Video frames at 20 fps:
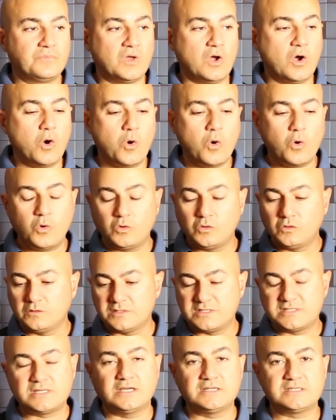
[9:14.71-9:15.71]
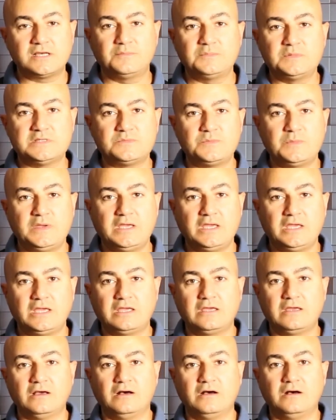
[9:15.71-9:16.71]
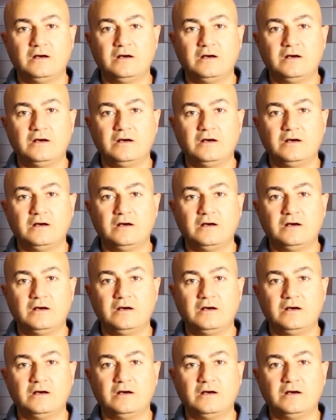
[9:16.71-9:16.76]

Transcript: whole setup is being